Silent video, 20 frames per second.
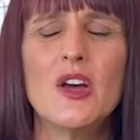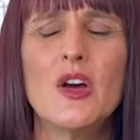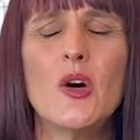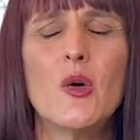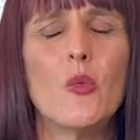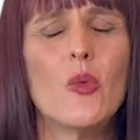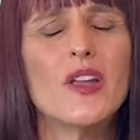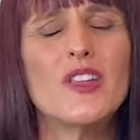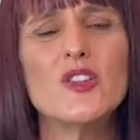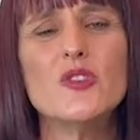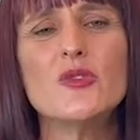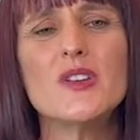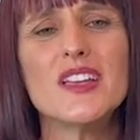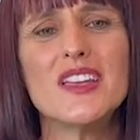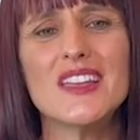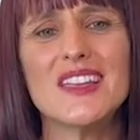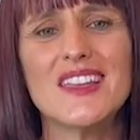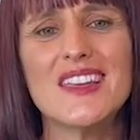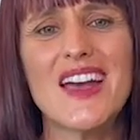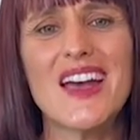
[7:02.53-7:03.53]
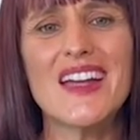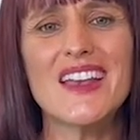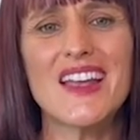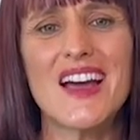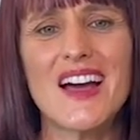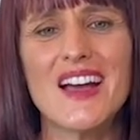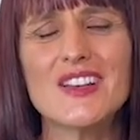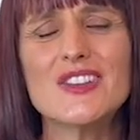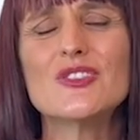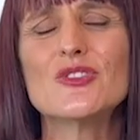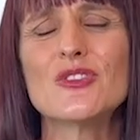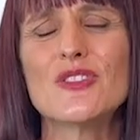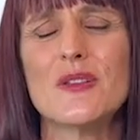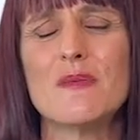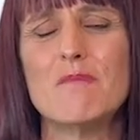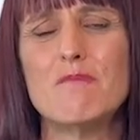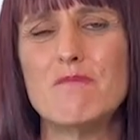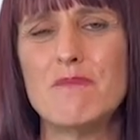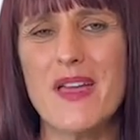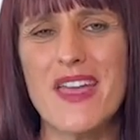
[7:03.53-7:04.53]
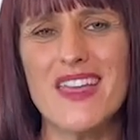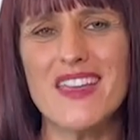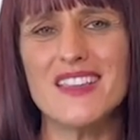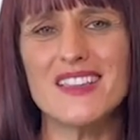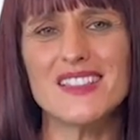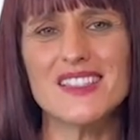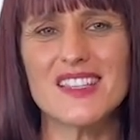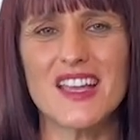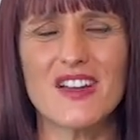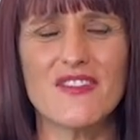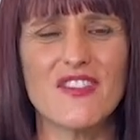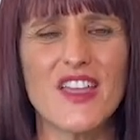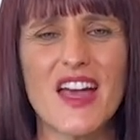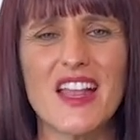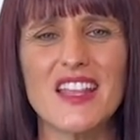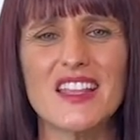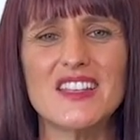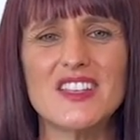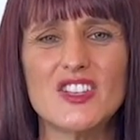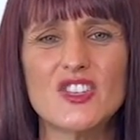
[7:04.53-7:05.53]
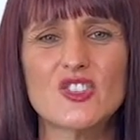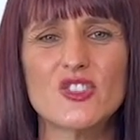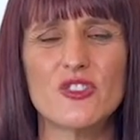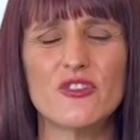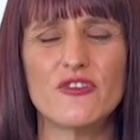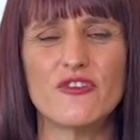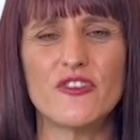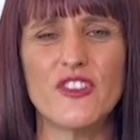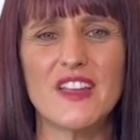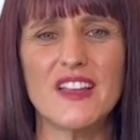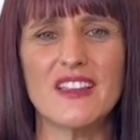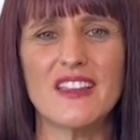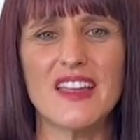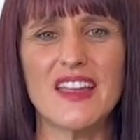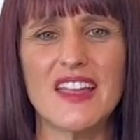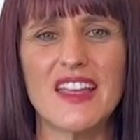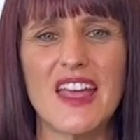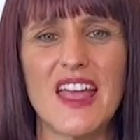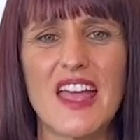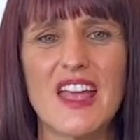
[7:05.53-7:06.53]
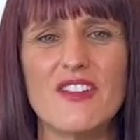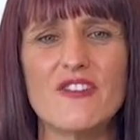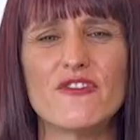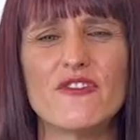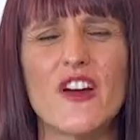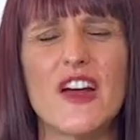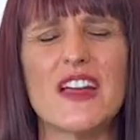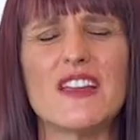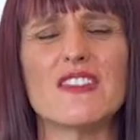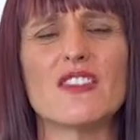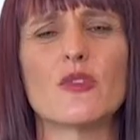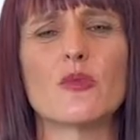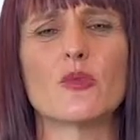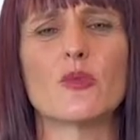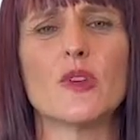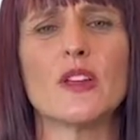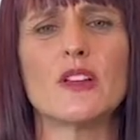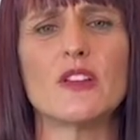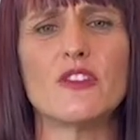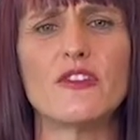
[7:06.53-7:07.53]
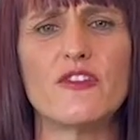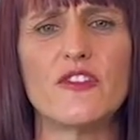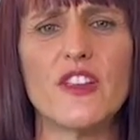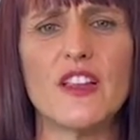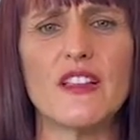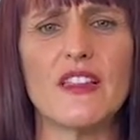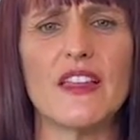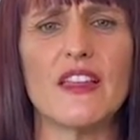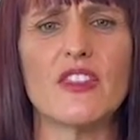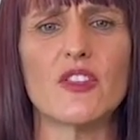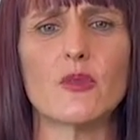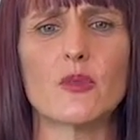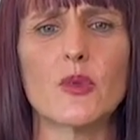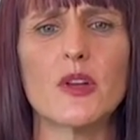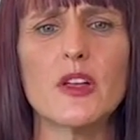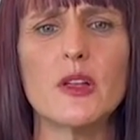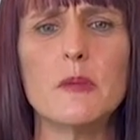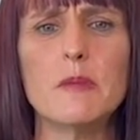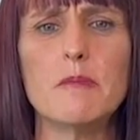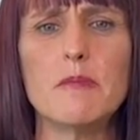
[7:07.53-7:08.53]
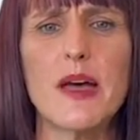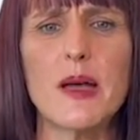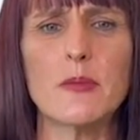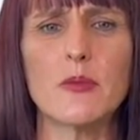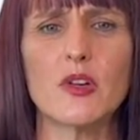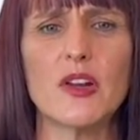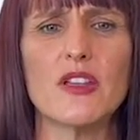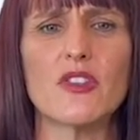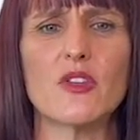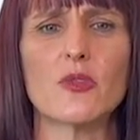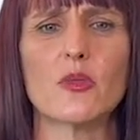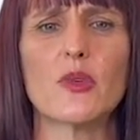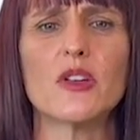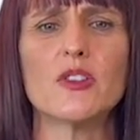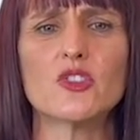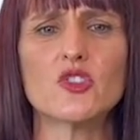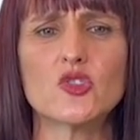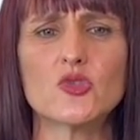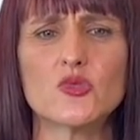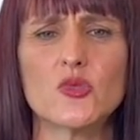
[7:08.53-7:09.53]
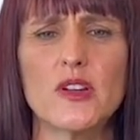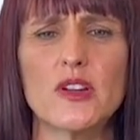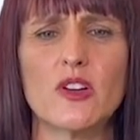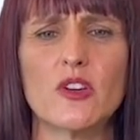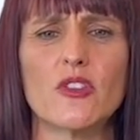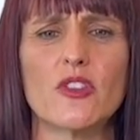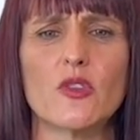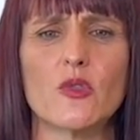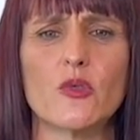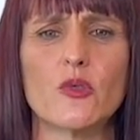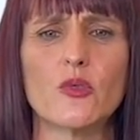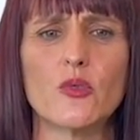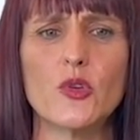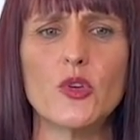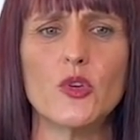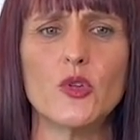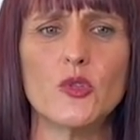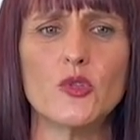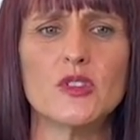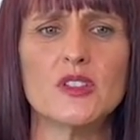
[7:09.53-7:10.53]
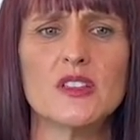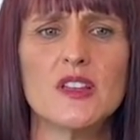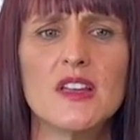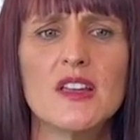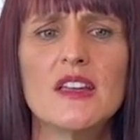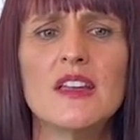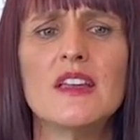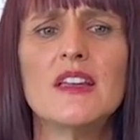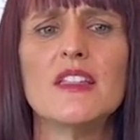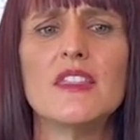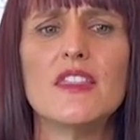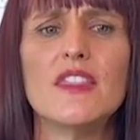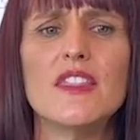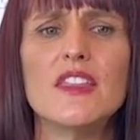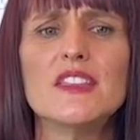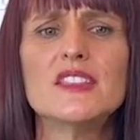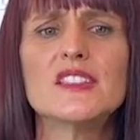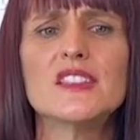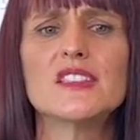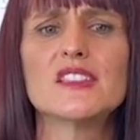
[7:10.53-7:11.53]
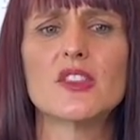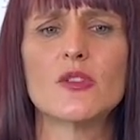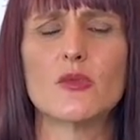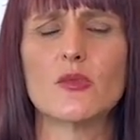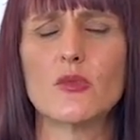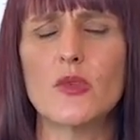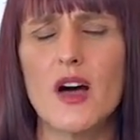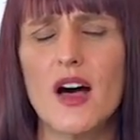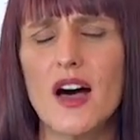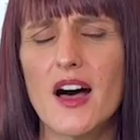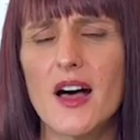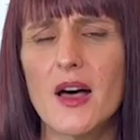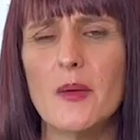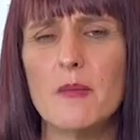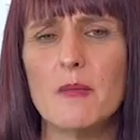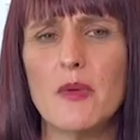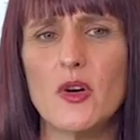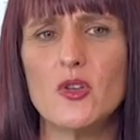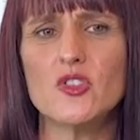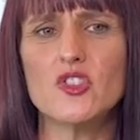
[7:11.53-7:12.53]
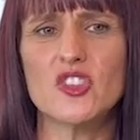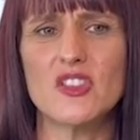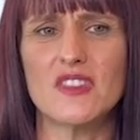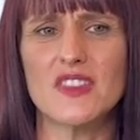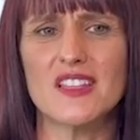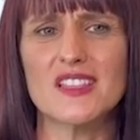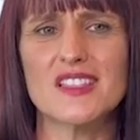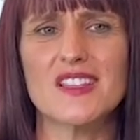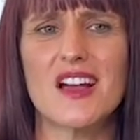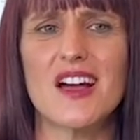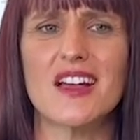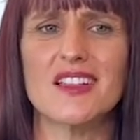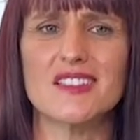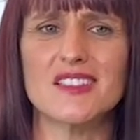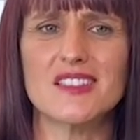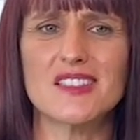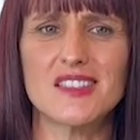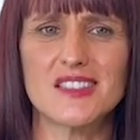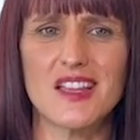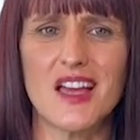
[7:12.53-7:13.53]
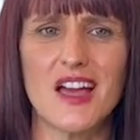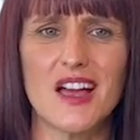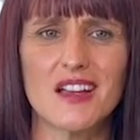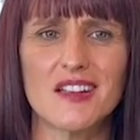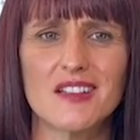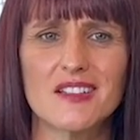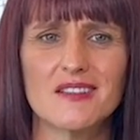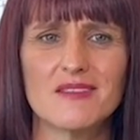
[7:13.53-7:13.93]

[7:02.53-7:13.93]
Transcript: When you can get under the base of that initial feeling and find the real feeling, the real memory, the real trigger, the root, this is the raw emotion that's gotten stuck.